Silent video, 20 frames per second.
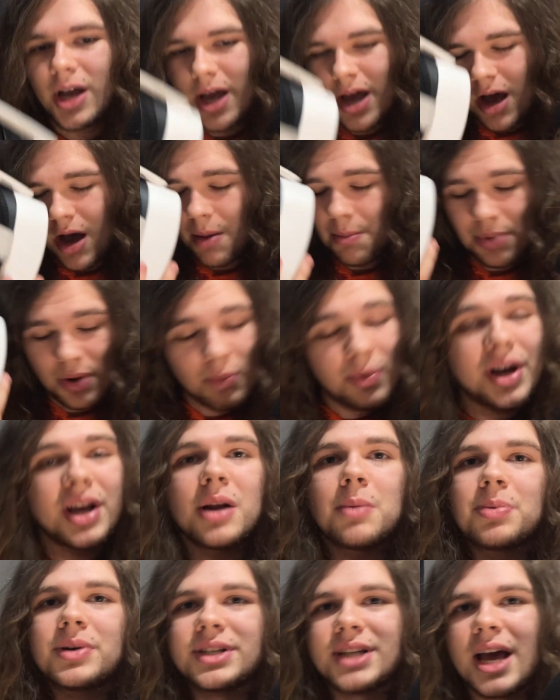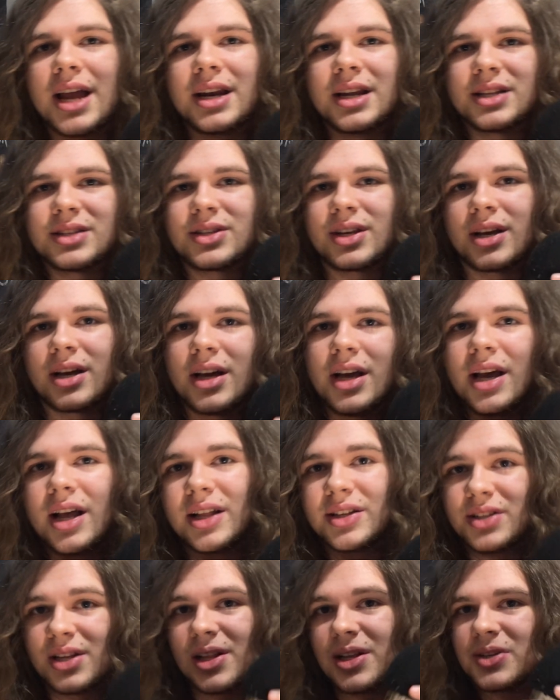but we're going to pretend it's a
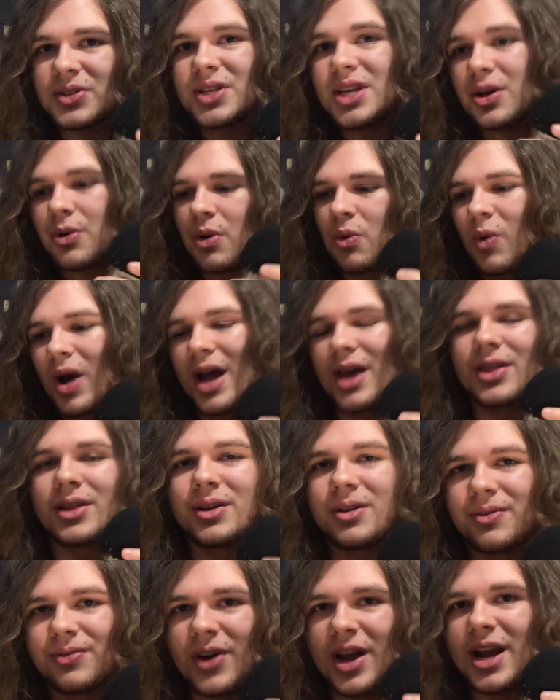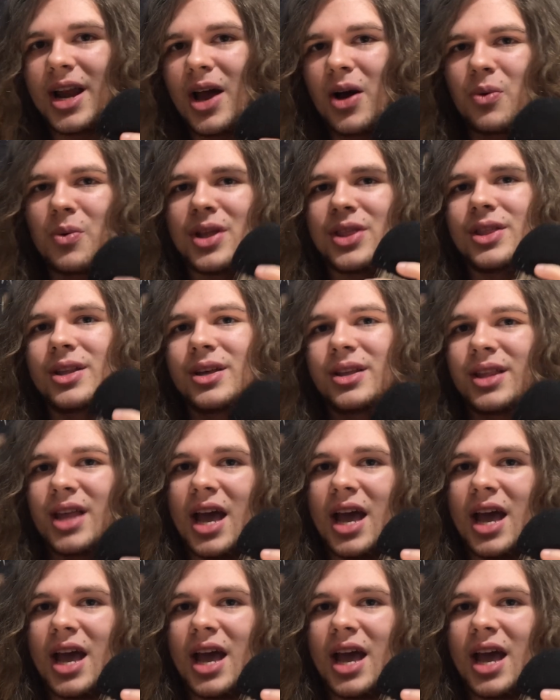little secret why that you'll find out when the